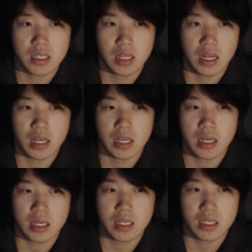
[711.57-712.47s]

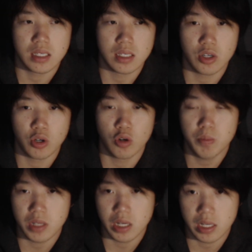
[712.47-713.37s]
I hope
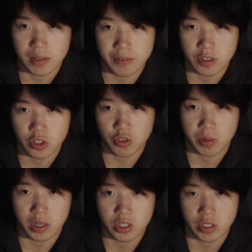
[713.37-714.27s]
that I can finish this
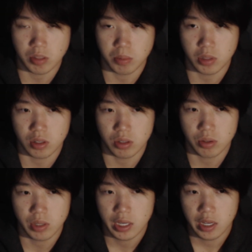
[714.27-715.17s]
project tomorrow.
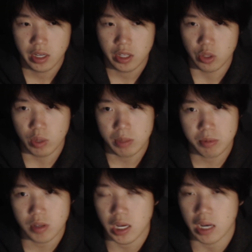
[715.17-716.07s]
The
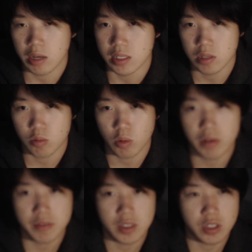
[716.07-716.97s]
website I did want
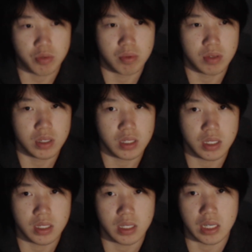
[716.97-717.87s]
to finish
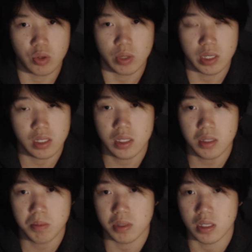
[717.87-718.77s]
really like
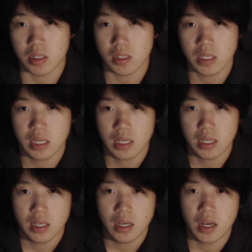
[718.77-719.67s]
quickly, but
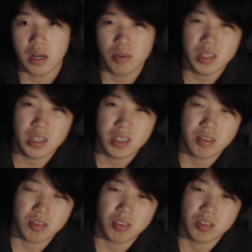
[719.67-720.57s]
I realize
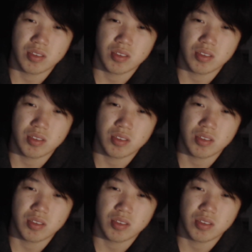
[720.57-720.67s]
there's just